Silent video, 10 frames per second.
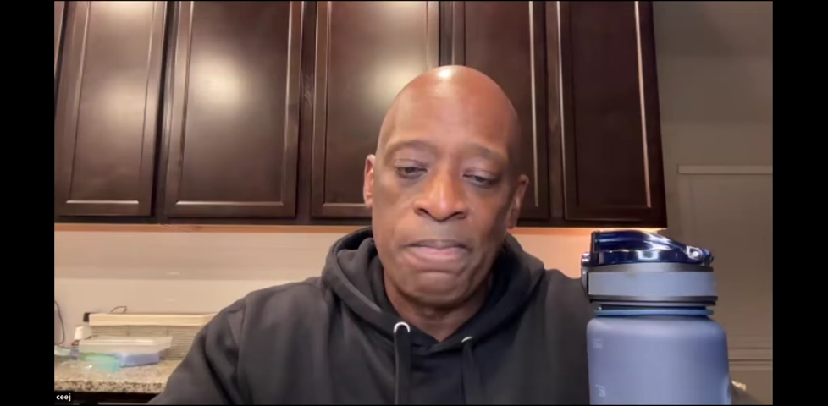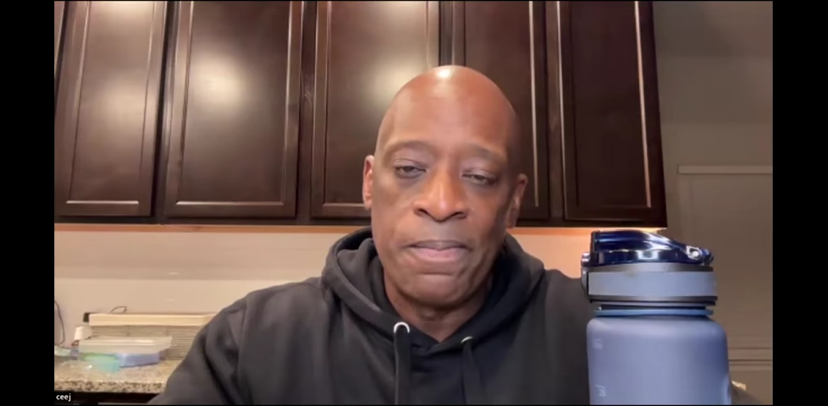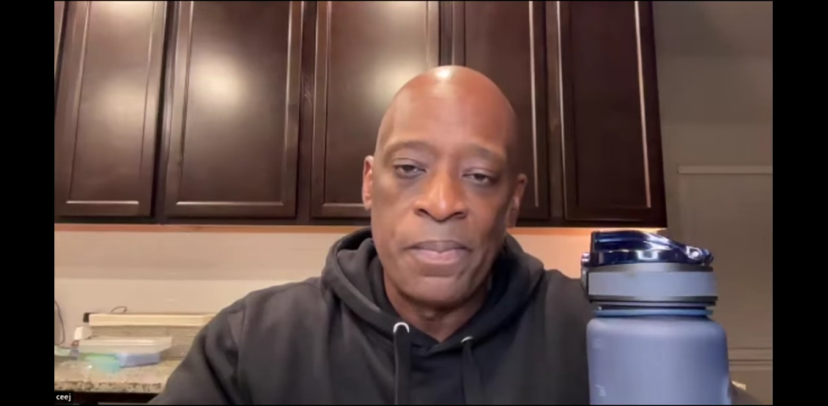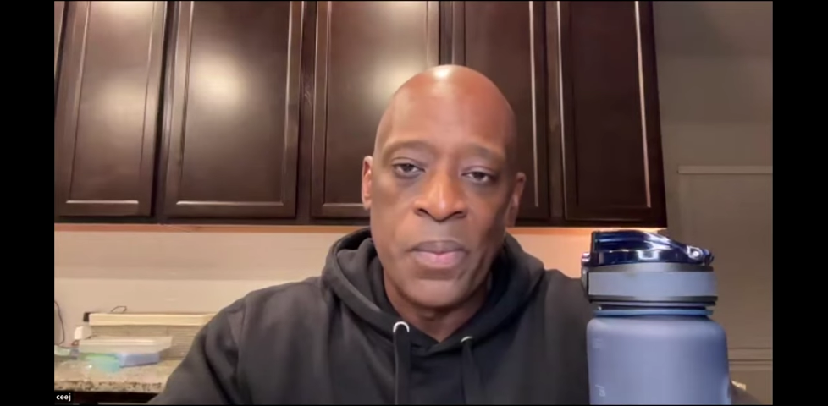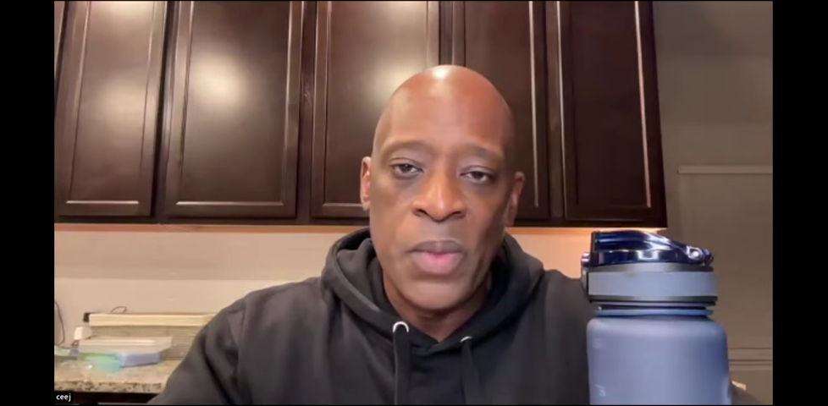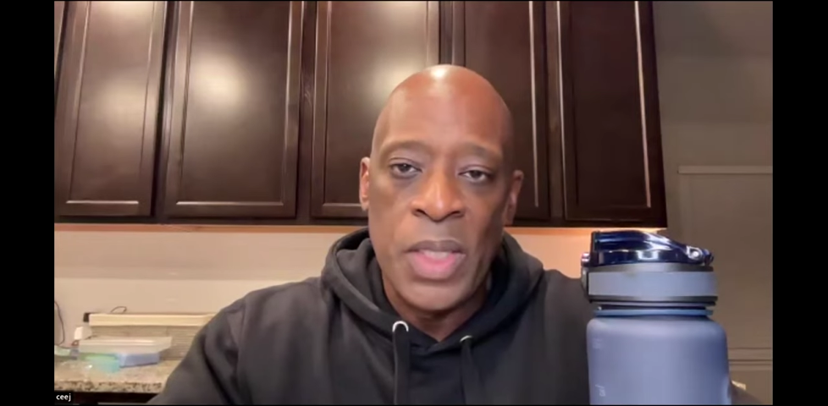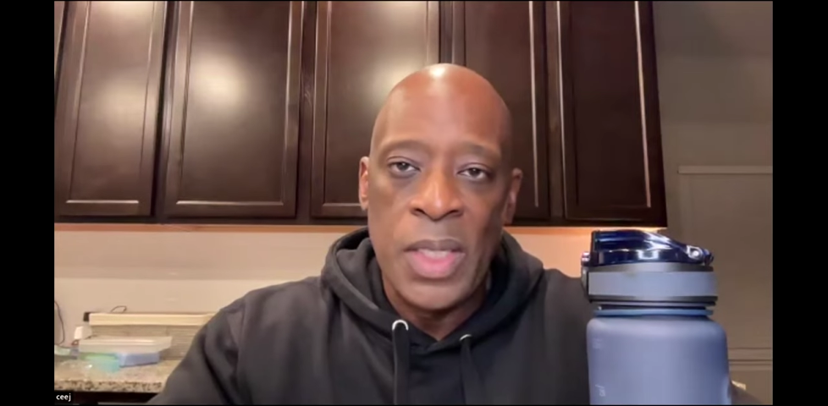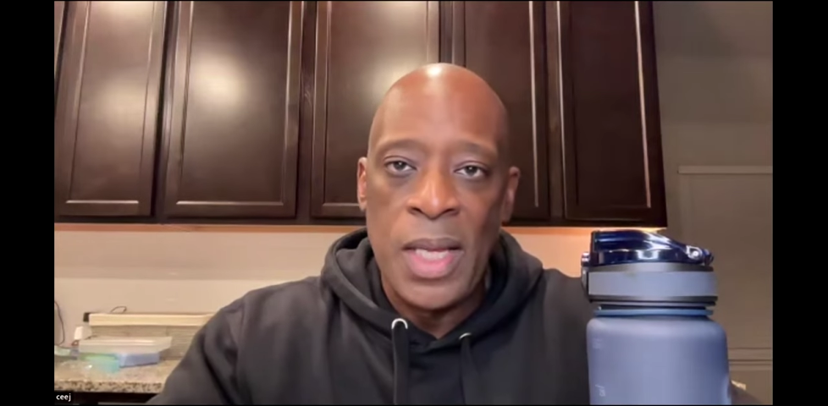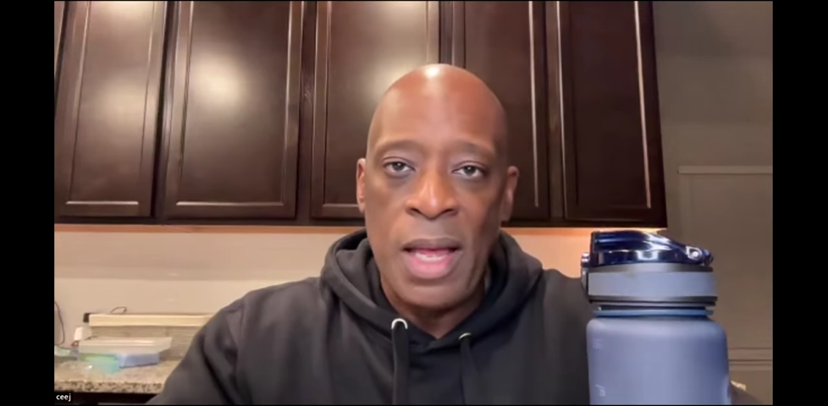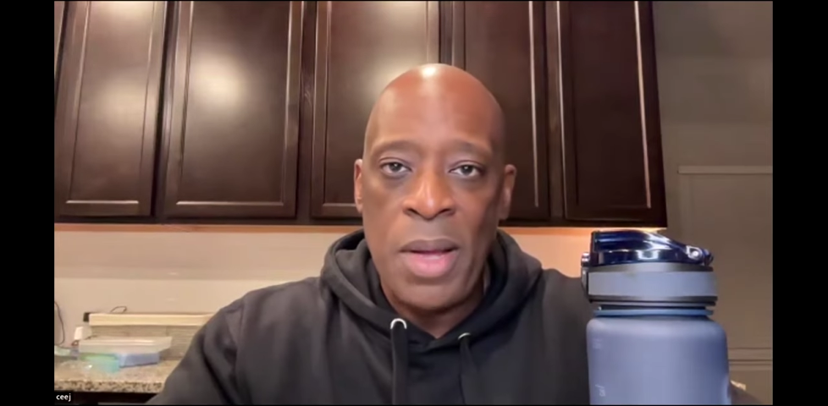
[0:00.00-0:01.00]
Look,
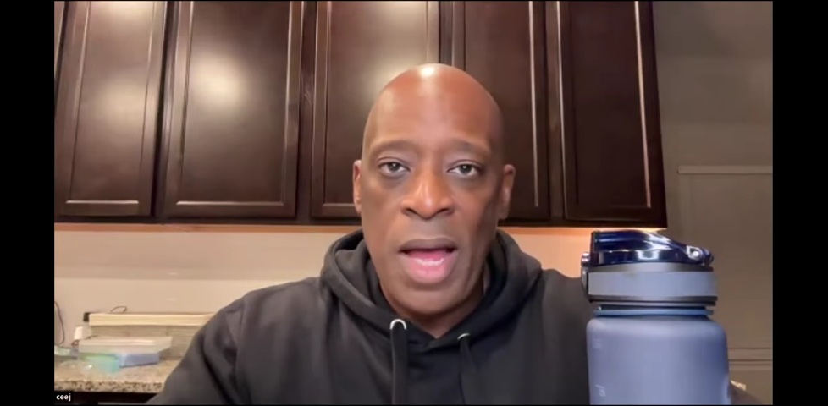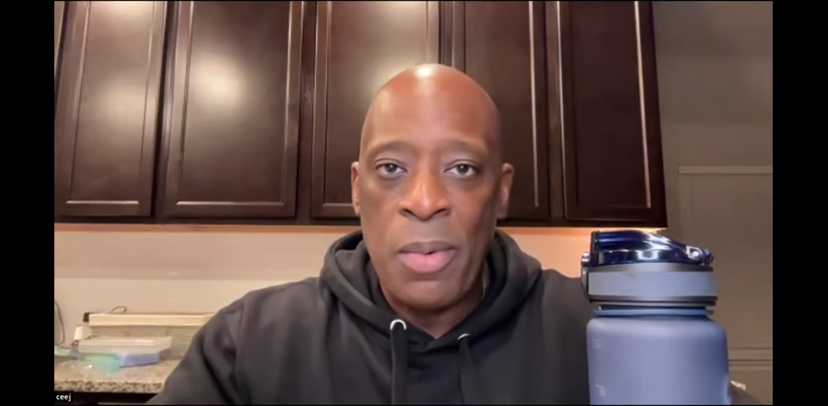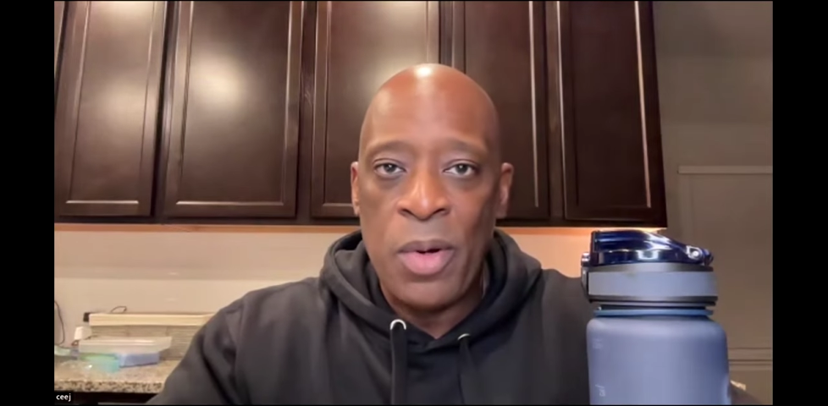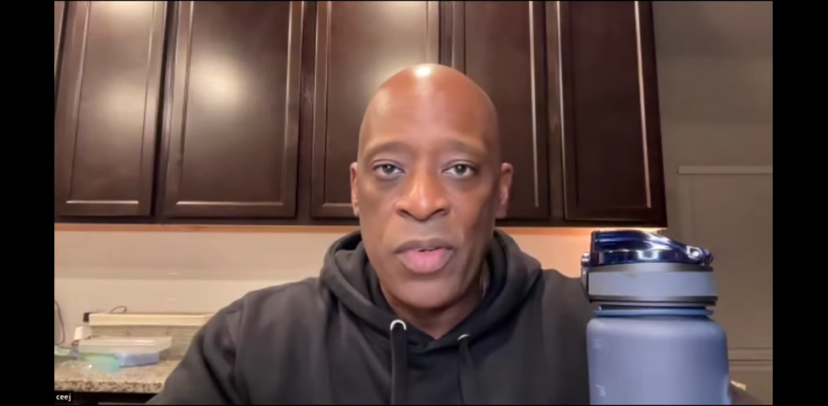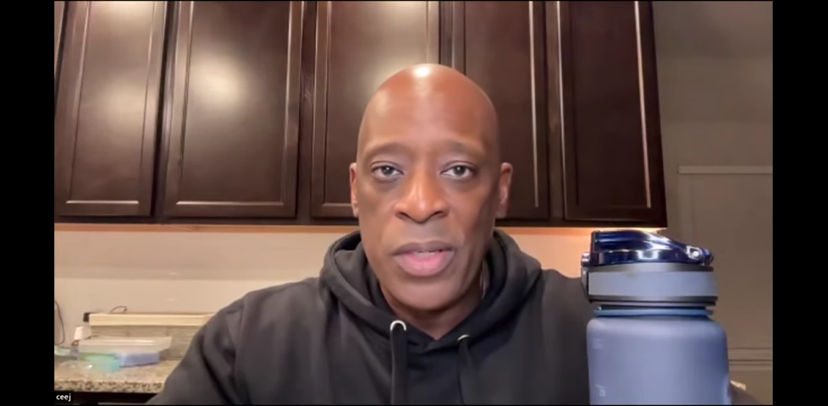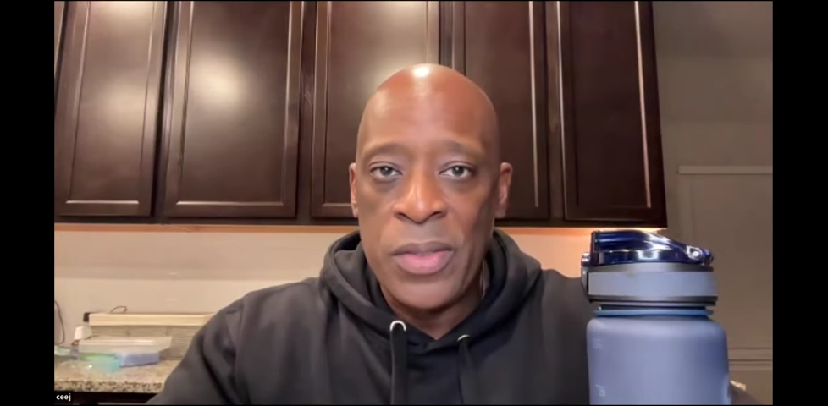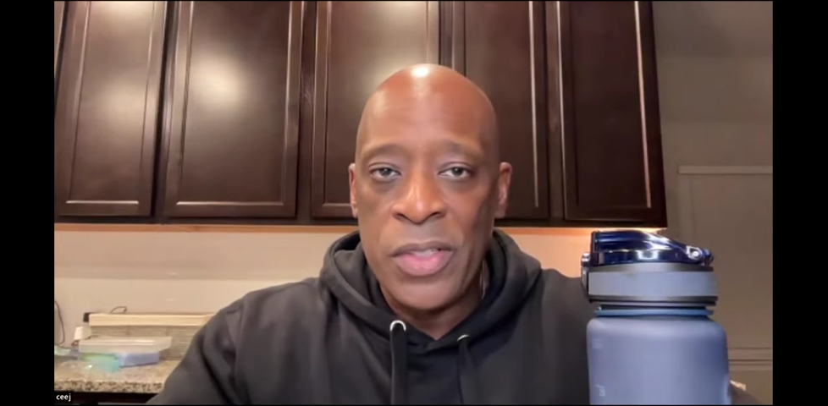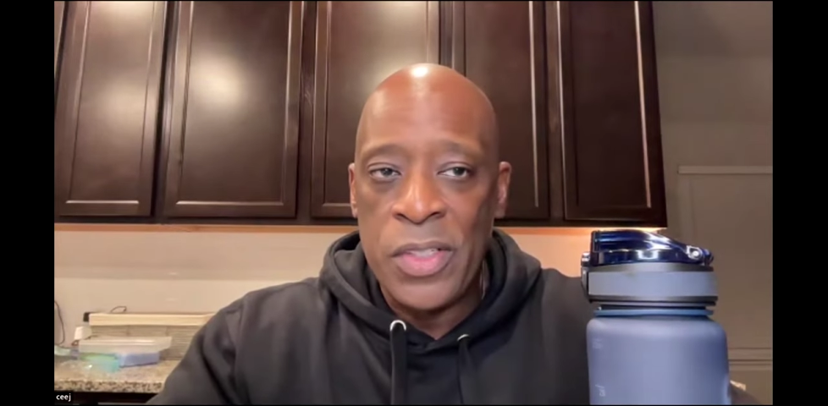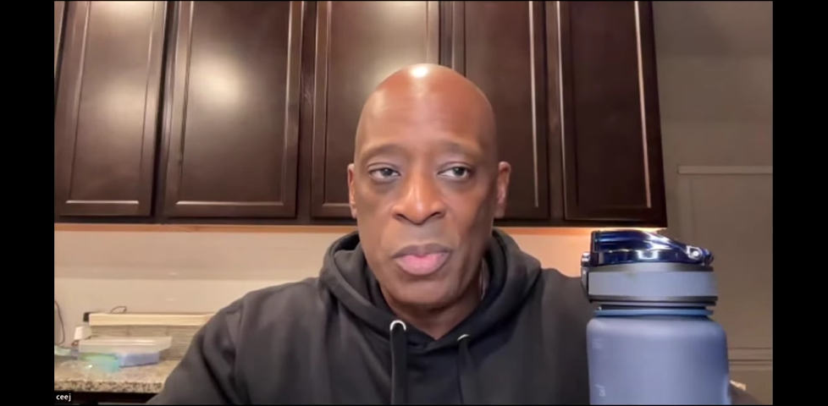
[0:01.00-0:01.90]
I'm gonna hop off here.